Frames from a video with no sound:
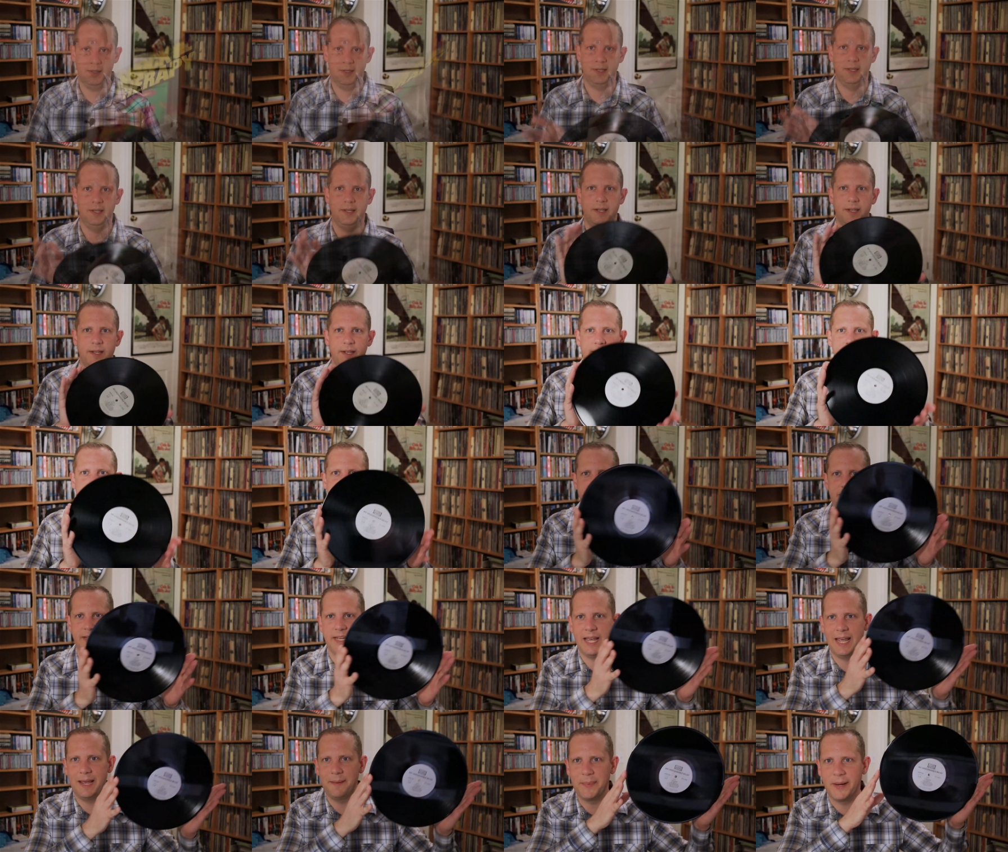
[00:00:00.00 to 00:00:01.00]
And this
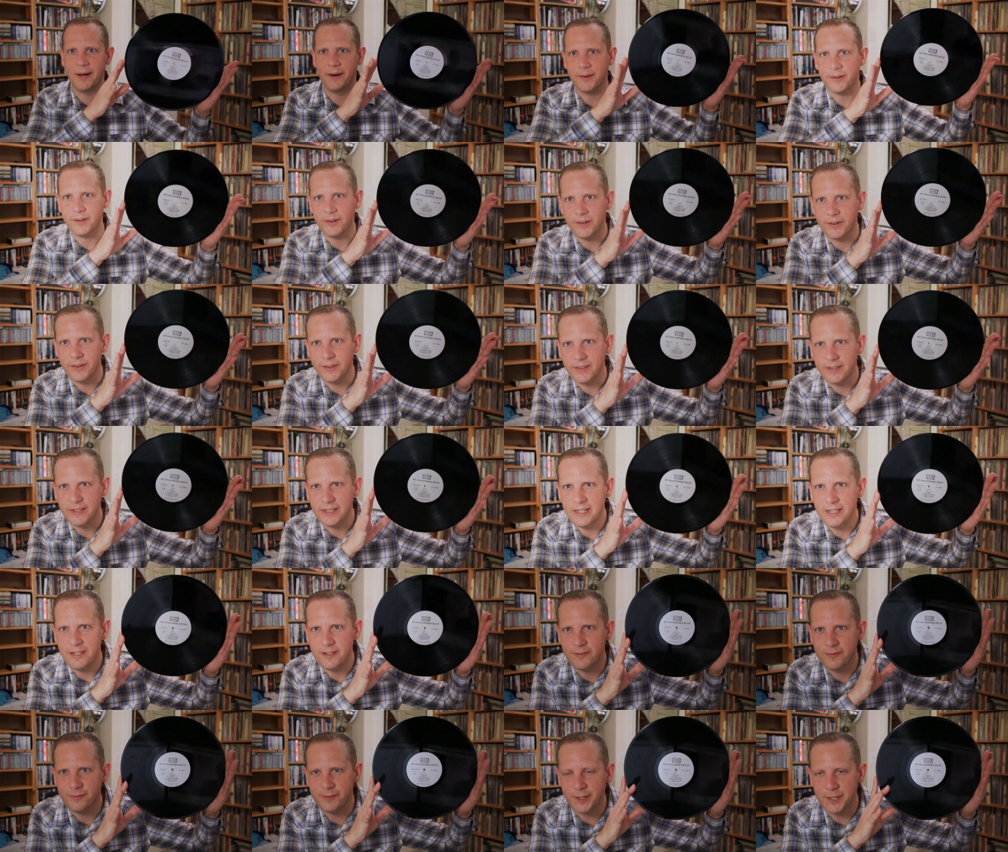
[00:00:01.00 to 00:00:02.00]
came out on
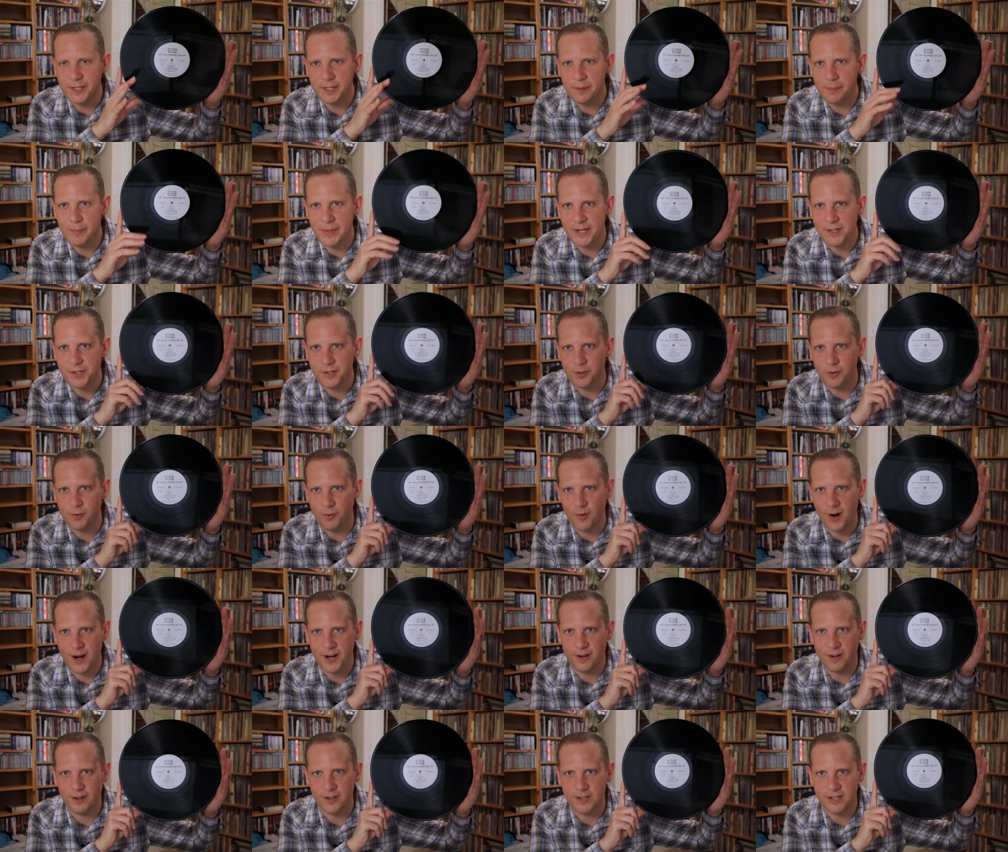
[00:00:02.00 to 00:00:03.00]
the Fundamental
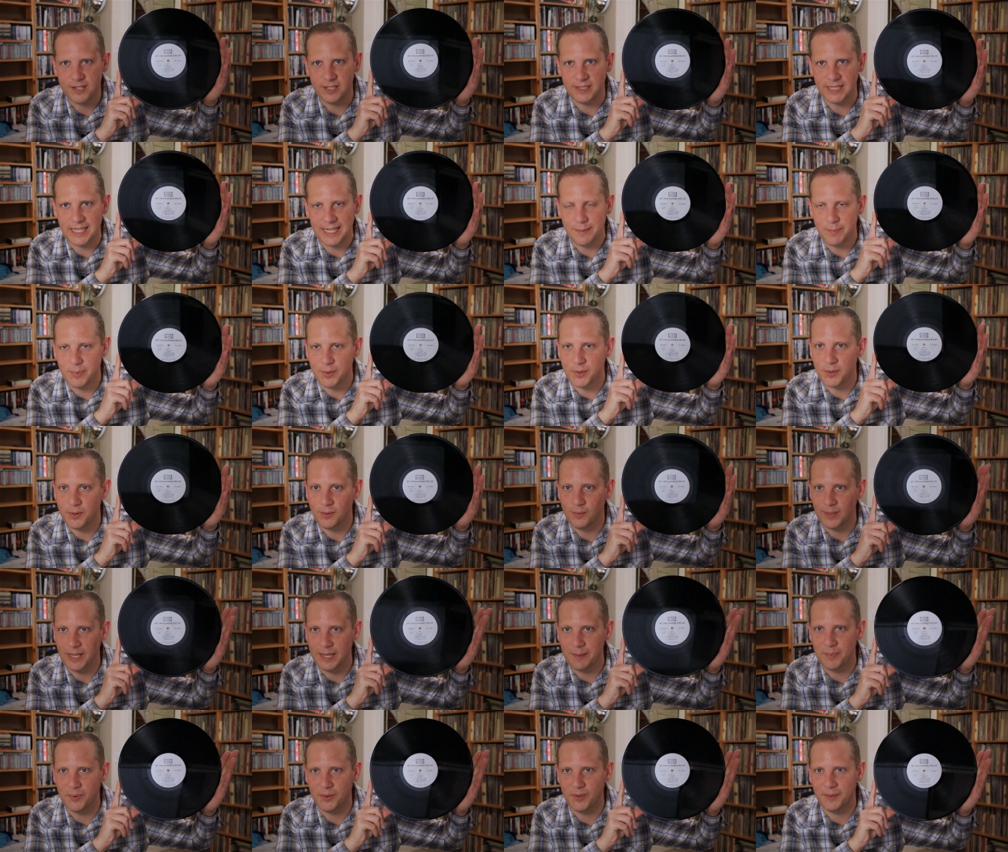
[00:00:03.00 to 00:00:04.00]
Records label,
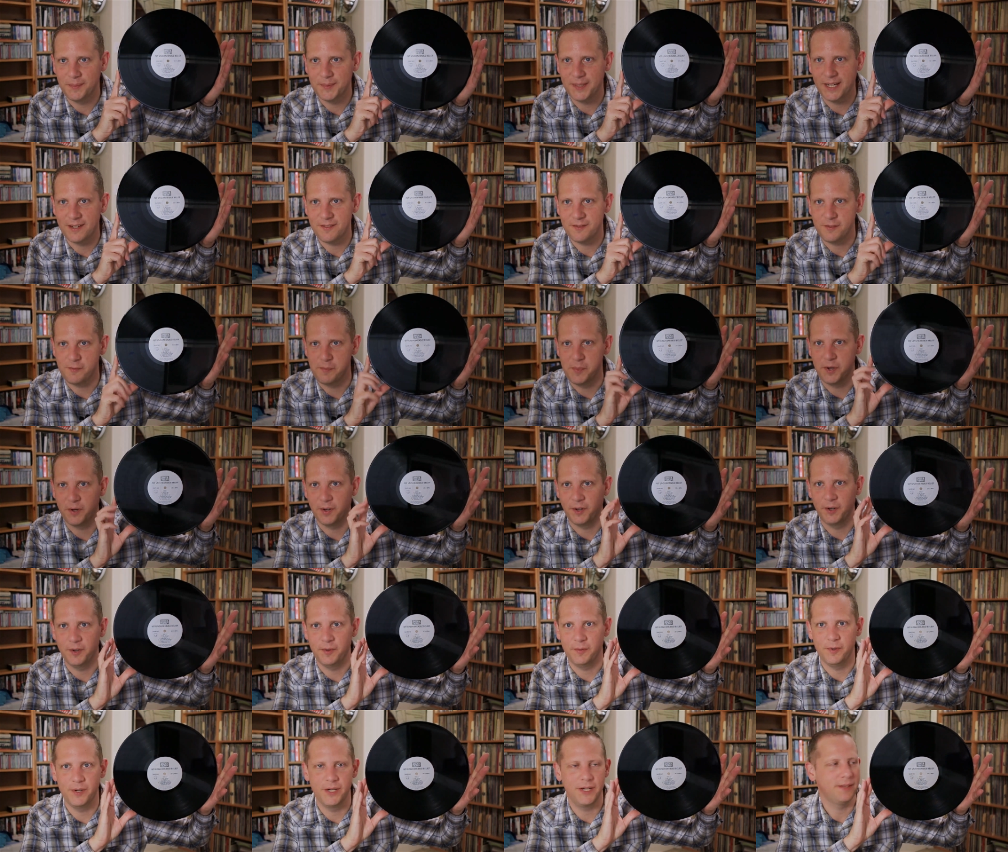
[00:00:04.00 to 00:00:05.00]
label I'm not
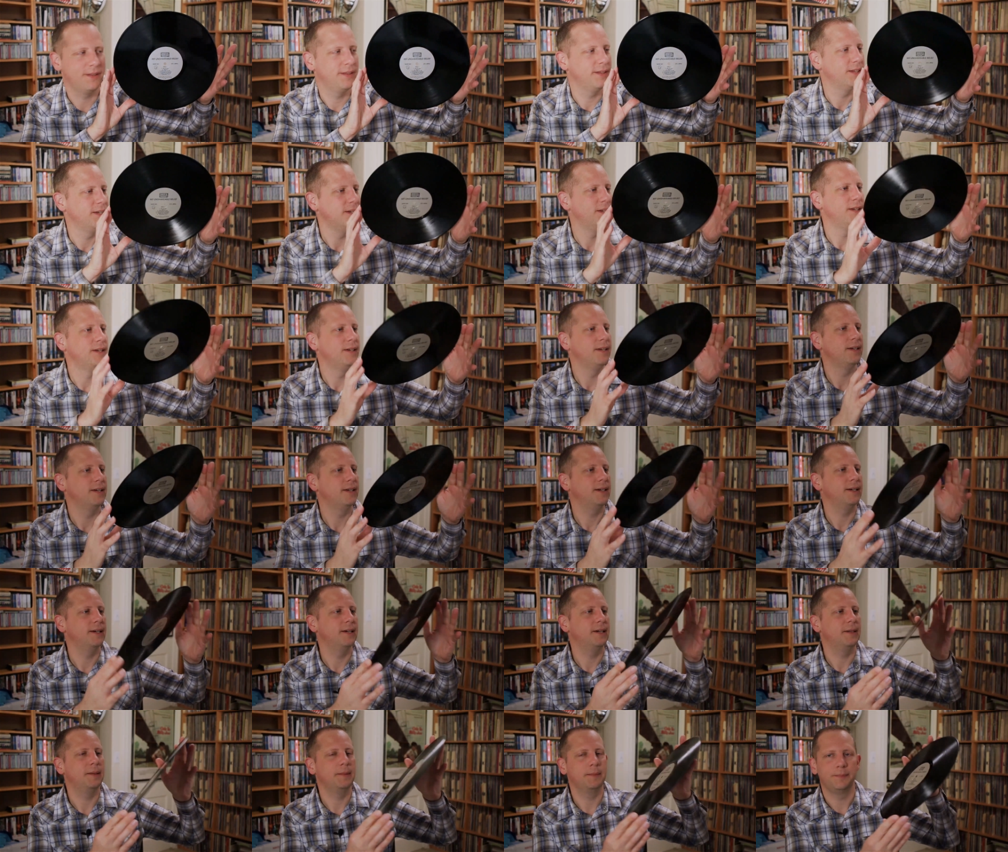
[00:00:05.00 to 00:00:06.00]
familiar with.
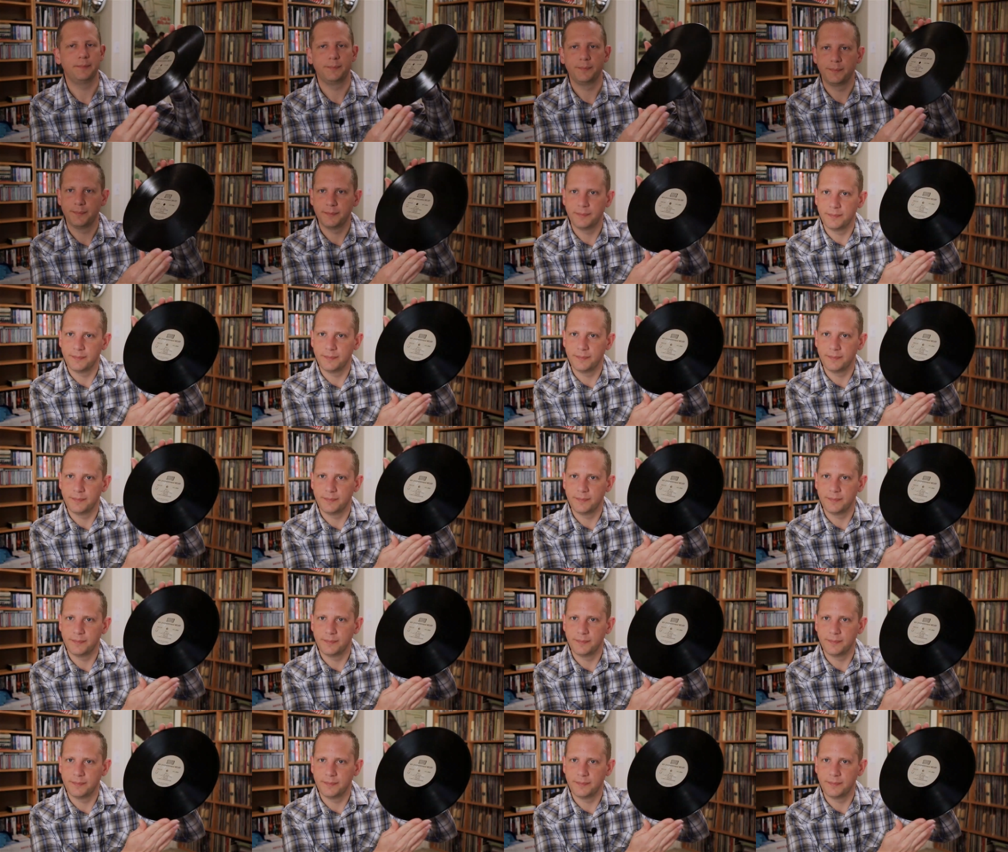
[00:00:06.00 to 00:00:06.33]
Um,